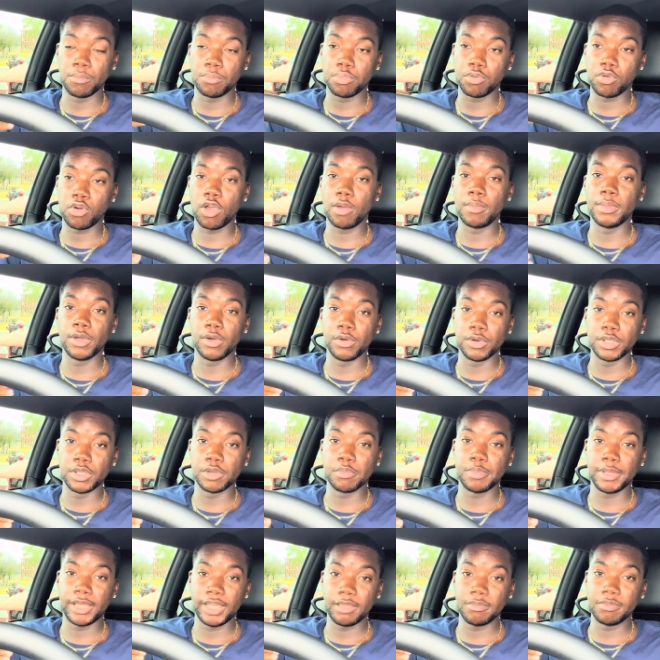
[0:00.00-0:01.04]
probably on your
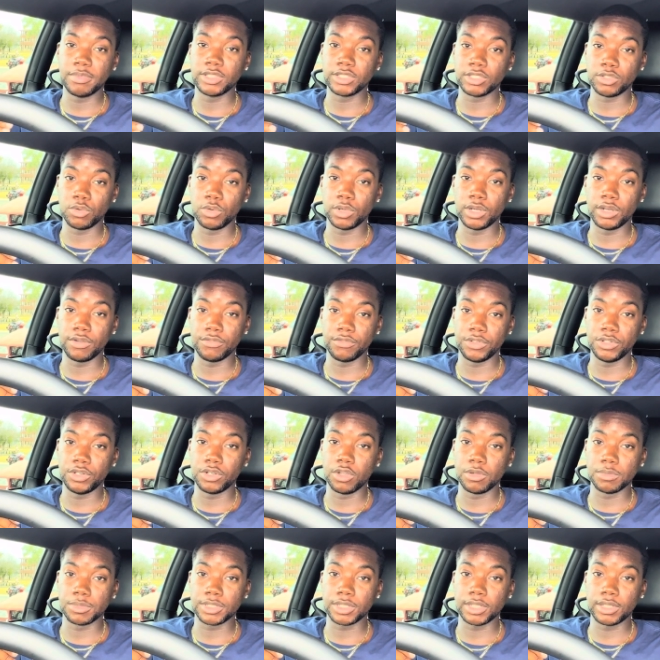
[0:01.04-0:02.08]
payments or whatever, you know
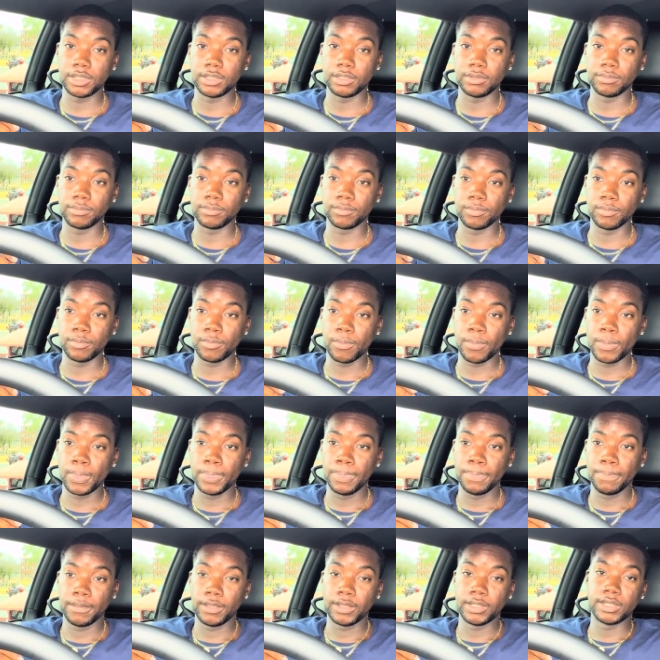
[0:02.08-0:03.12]
what I'm
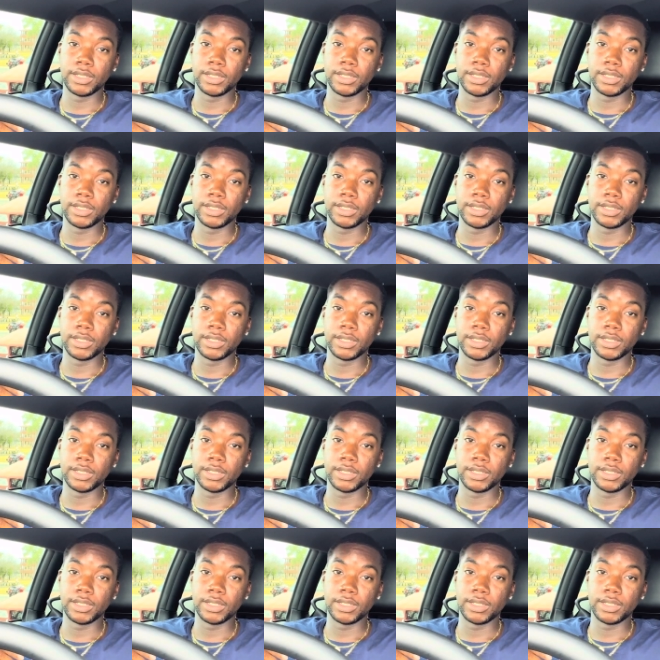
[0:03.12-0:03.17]
saying?